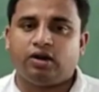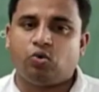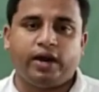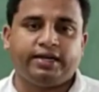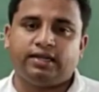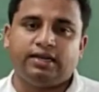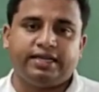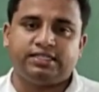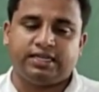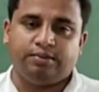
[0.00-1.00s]
quite
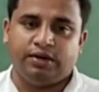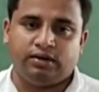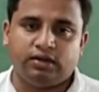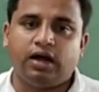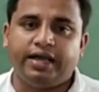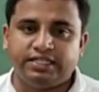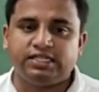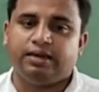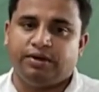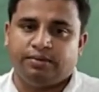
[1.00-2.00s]
less stable,
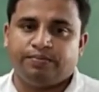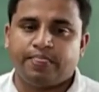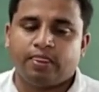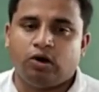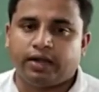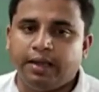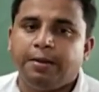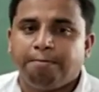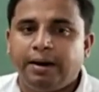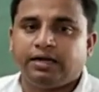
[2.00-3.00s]
unstable. Okay,
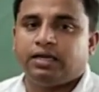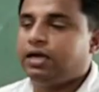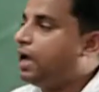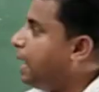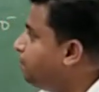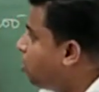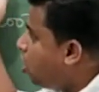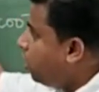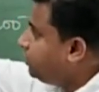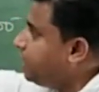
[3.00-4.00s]
but
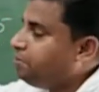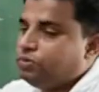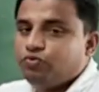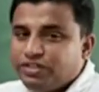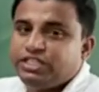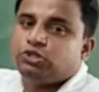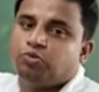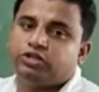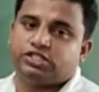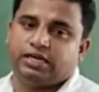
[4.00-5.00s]
among them which is
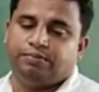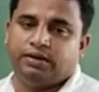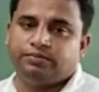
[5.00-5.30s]
more stable?